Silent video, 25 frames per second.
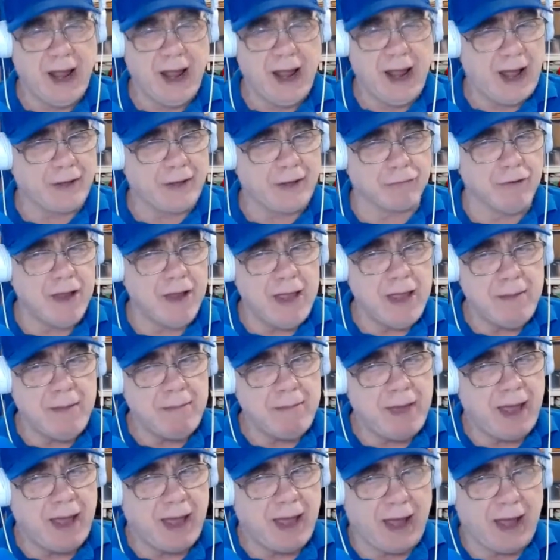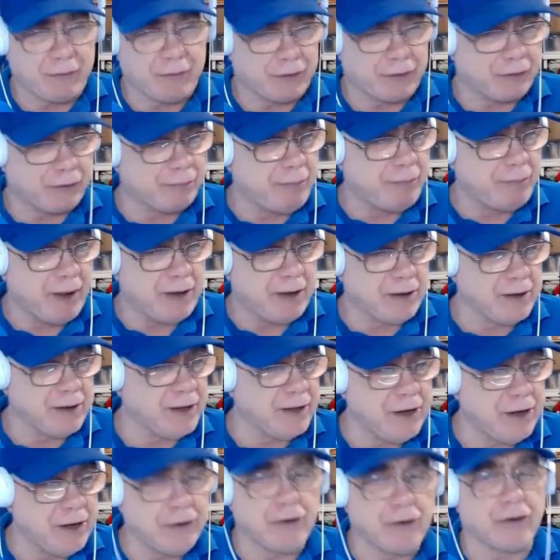as we may have spent
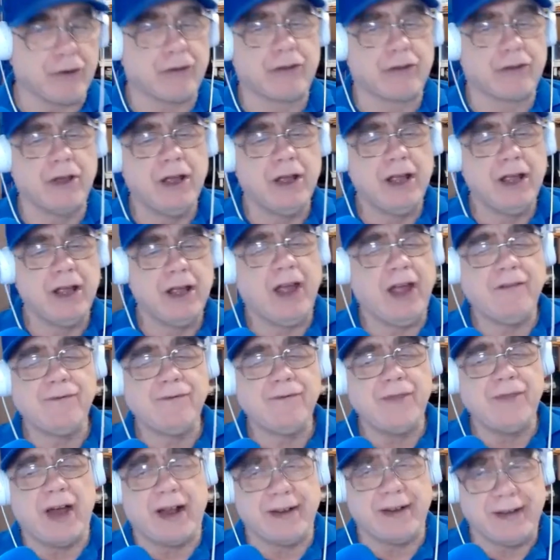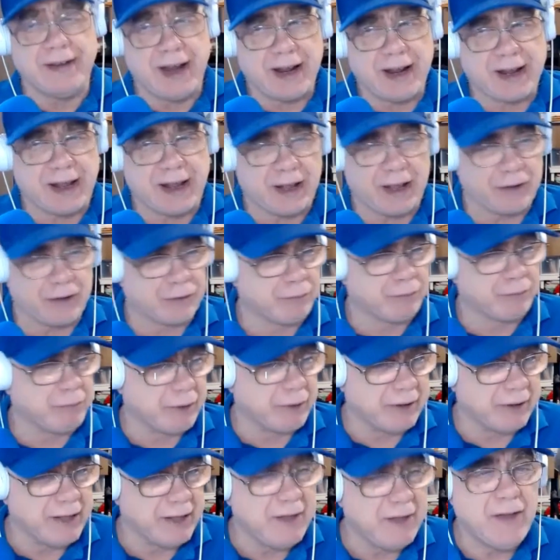years, if not decades,
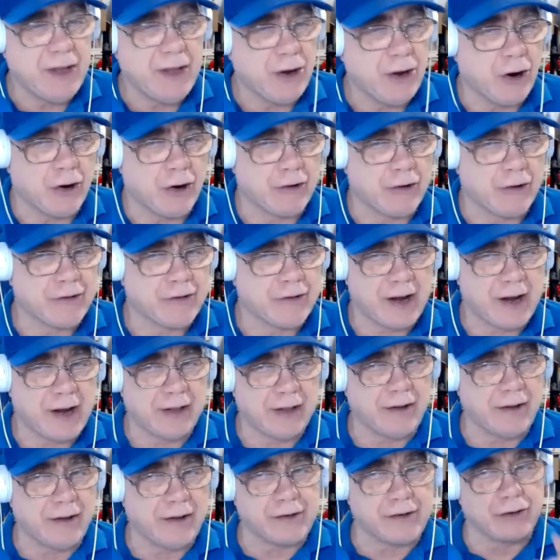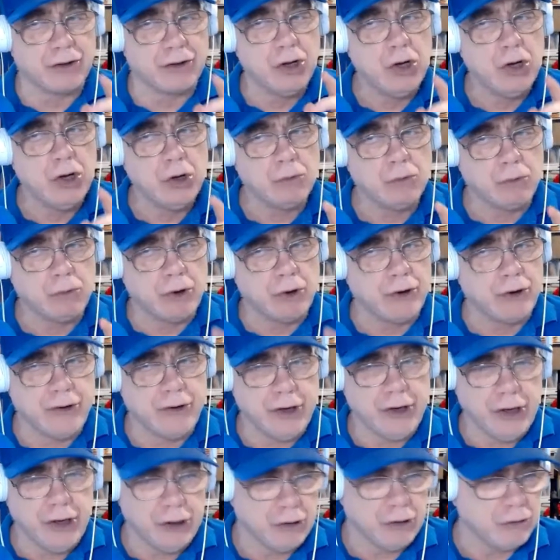believing our challenges were
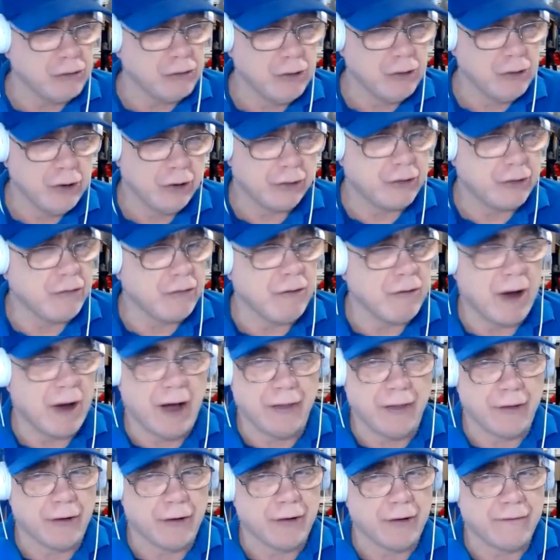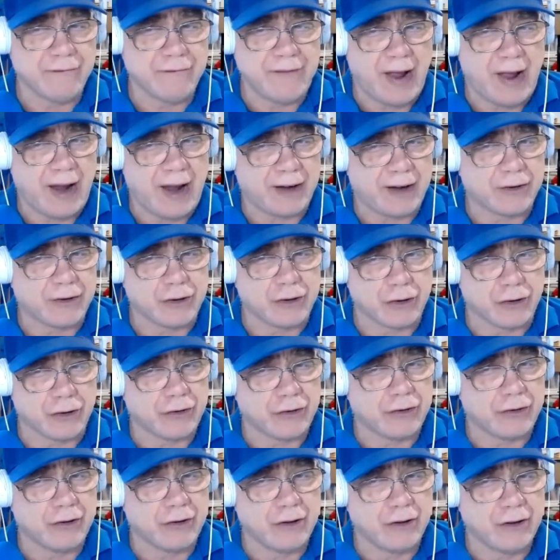due to other
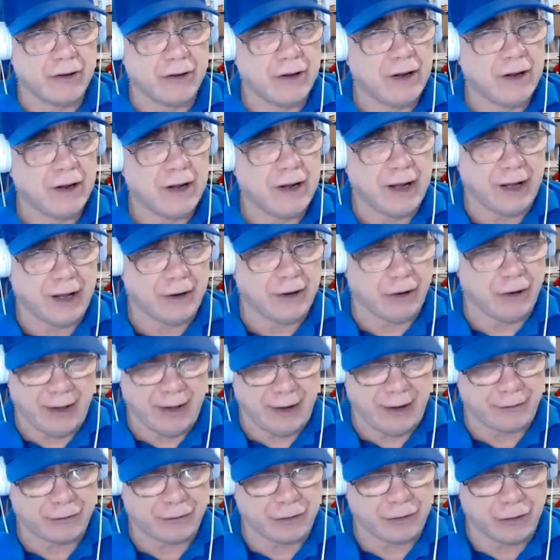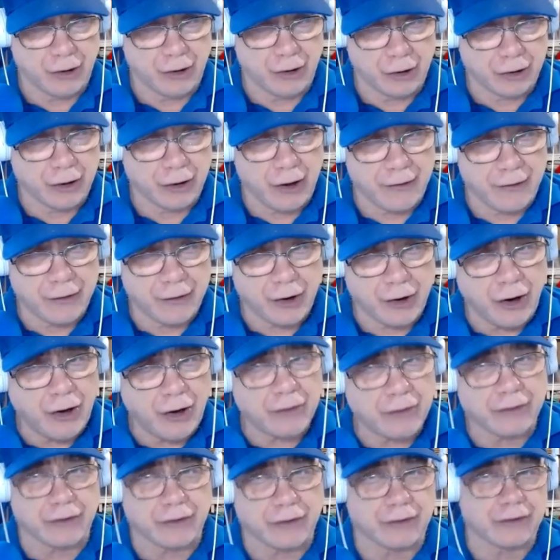factors in our lives, or other
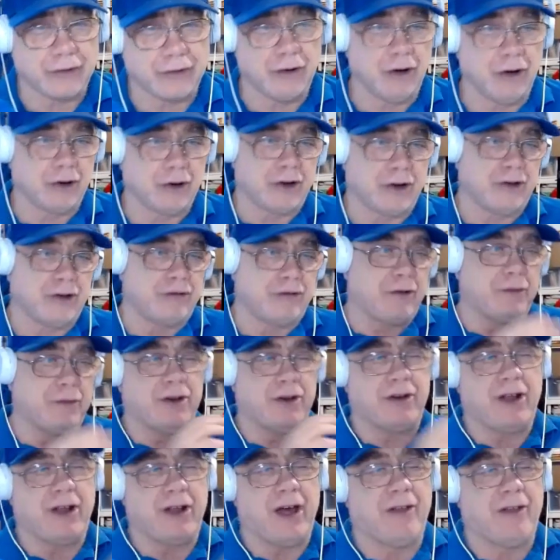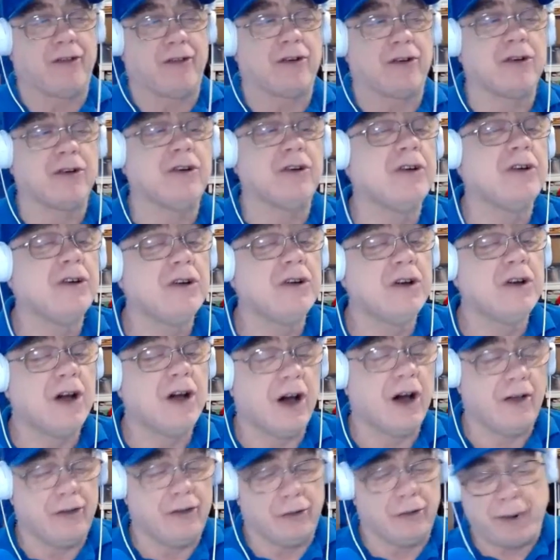causes, or contributed to
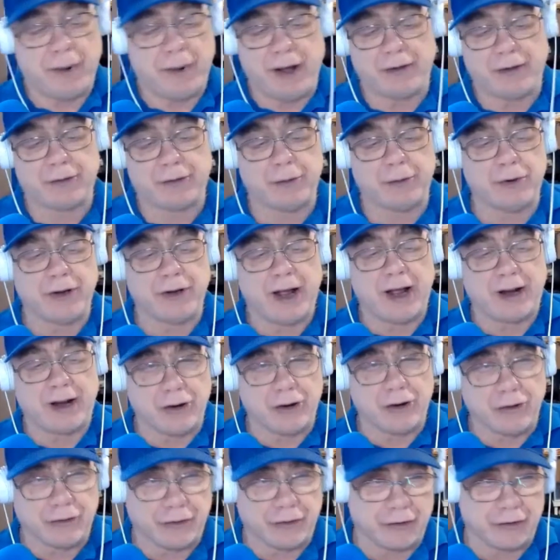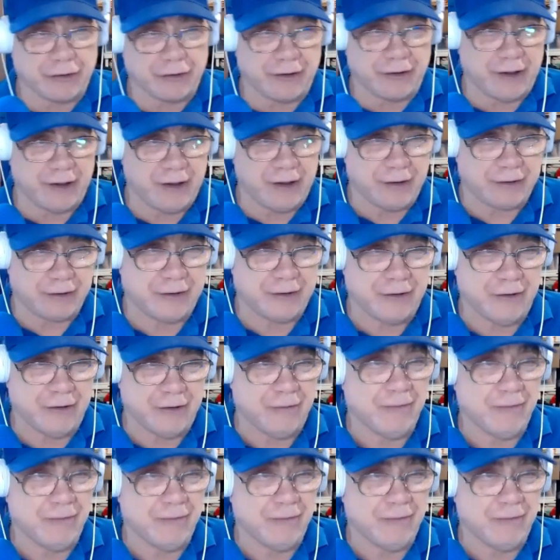other possible diagnoses.